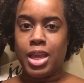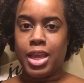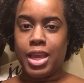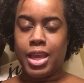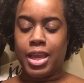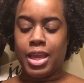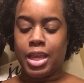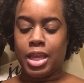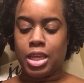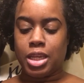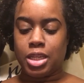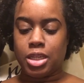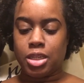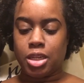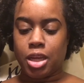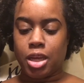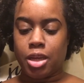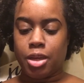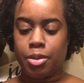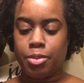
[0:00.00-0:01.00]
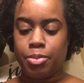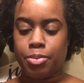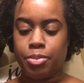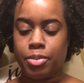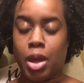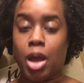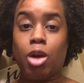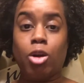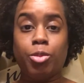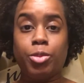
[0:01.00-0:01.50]
and
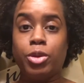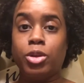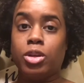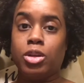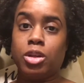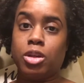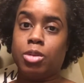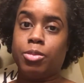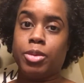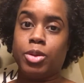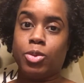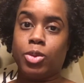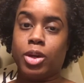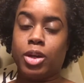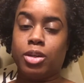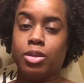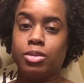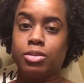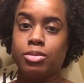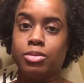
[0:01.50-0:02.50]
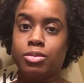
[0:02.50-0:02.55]
I hope you can hear me well.